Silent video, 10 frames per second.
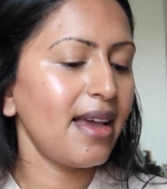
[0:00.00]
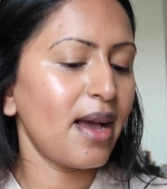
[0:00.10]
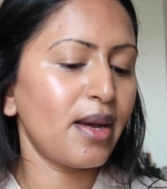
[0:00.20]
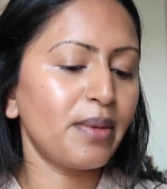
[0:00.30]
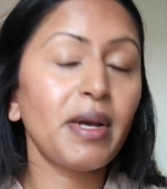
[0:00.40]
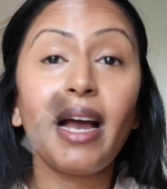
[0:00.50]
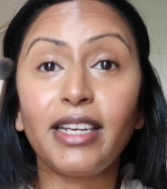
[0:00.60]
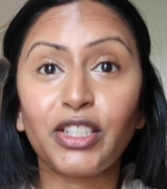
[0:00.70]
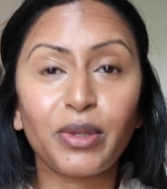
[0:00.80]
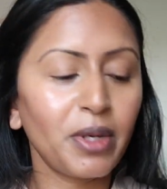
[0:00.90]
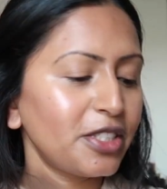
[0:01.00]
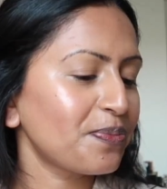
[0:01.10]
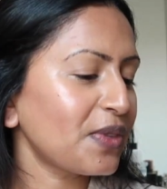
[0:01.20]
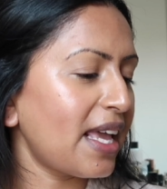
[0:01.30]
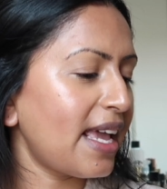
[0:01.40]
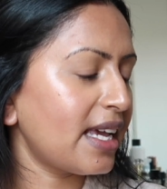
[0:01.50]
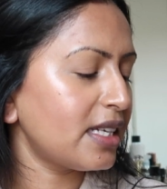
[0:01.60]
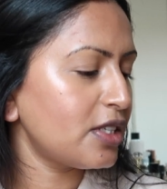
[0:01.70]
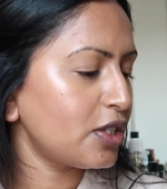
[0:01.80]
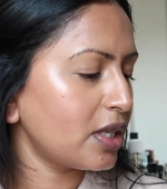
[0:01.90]
eyeshadow brush.
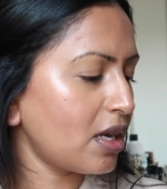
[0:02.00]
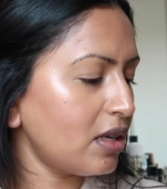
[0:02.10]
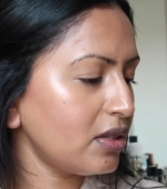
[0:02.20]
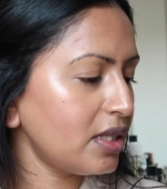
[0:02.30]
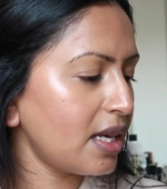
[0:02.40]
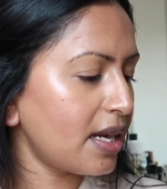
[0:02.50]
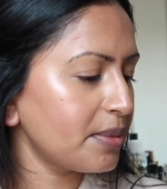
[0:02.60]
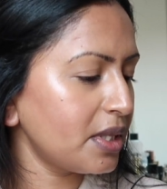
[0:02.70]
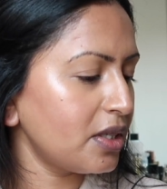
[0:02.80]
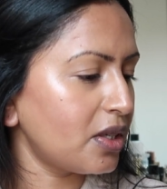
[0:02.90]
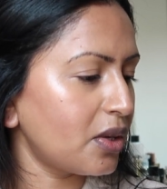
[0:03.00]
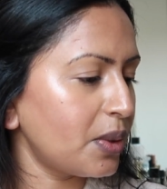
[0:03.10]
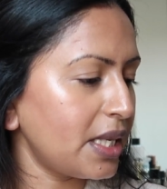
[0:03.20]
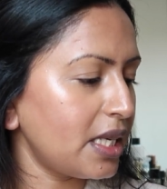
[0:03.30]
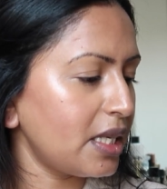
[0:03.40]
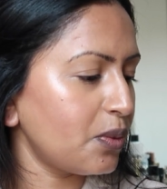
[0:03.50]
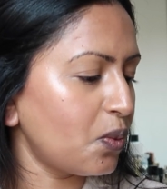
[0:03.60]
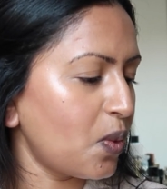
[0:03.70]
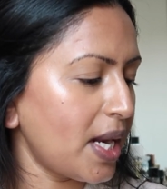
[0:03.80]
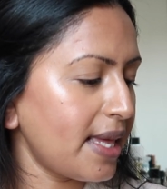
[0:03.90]
And the color that I'm gonna go
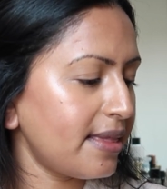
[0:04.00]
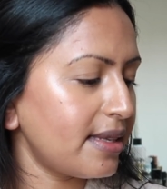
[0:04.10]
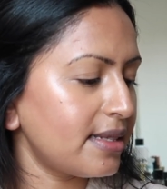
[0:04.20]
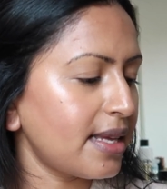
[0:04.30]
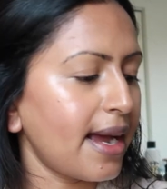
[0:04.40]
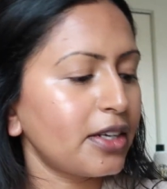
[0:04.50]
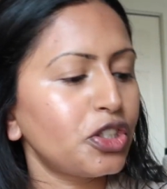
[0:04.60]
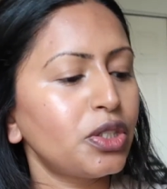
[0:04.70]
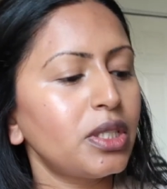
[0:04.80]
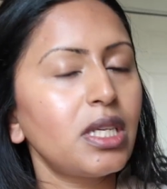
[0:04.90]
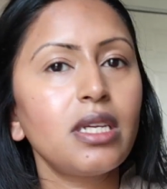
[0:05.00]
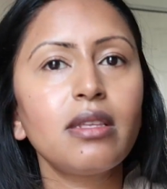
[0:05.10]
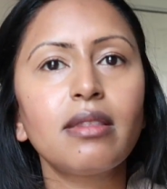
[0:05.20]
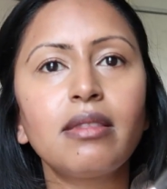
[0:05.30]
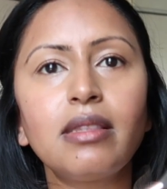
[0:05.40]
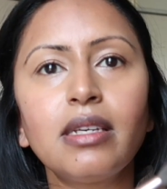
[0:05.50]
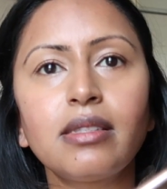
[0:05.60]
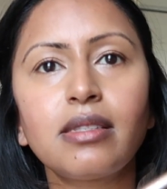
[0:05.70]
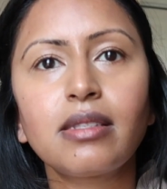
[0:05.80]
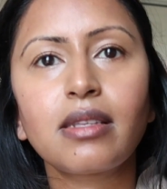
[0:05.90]
with is actually
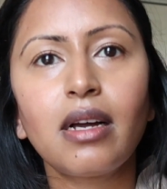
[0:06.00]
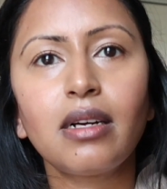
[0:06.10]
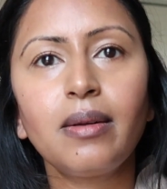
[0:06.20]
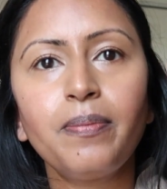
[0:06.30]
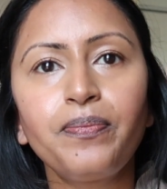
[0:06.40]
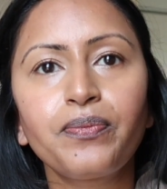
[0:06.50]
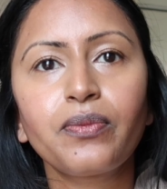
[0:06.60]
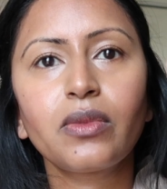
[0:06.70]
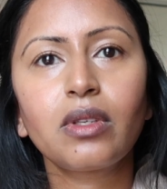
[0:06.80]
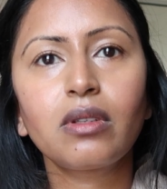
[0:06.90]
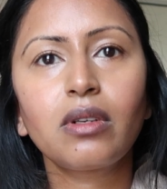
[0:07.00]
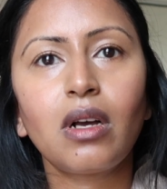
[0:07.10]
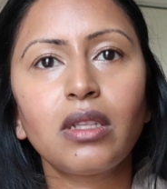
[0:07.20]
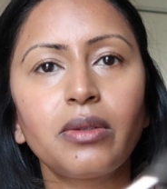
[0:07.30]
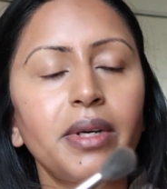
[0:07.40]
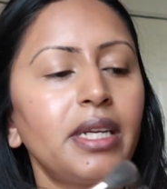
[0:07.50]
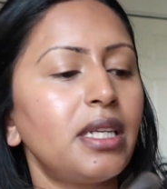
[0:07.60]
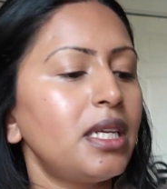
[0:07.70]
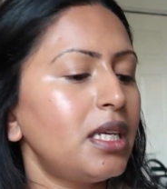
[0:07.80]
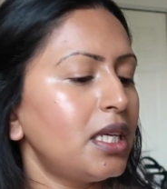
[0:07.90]
this color
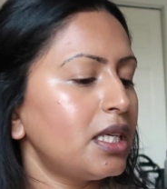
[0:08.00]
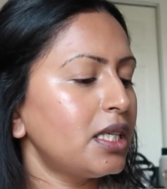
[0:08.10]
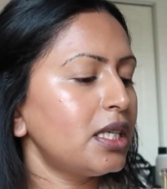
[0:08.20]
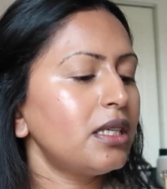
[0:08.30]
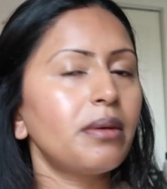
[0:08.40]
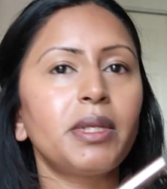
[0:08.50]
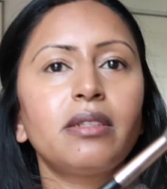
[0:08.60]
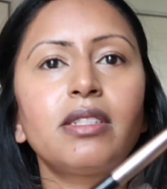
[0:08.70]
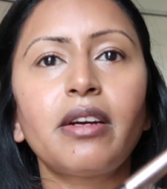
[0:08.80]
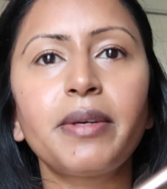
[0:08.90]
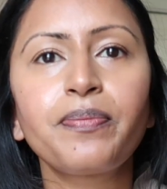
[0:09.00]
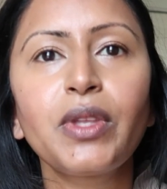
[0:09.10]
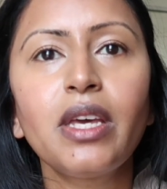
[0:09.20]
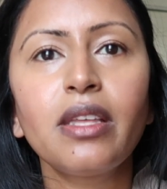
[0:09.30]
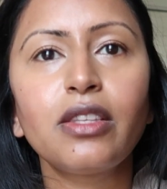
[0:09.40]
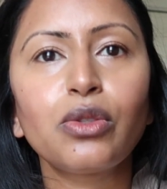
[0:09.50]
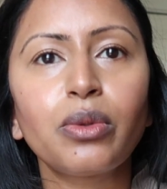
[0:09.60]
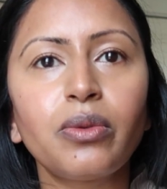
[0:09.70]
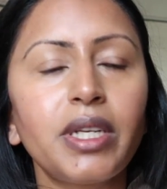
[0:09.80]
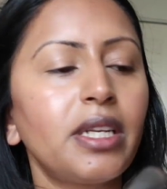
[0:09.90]
right here. I mean, sorry, this
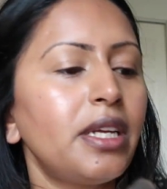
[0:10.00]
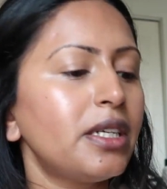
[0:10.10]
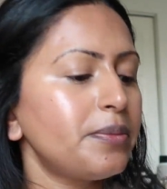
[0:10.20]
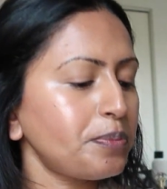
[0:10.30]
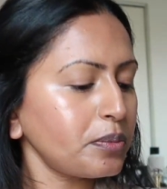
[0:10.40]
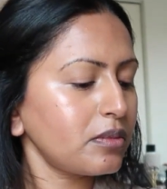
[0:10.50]
one right here.